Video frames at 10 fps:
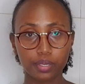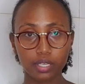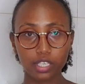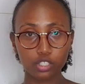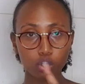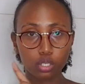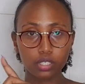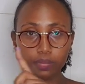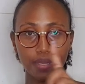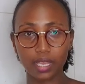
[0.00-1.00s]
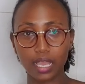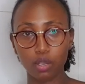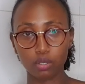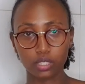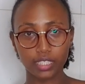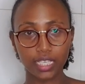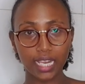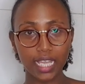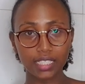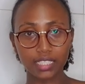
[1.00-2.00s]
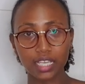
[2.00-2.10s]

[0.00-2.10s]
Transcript: It's called Mega Wholesalers.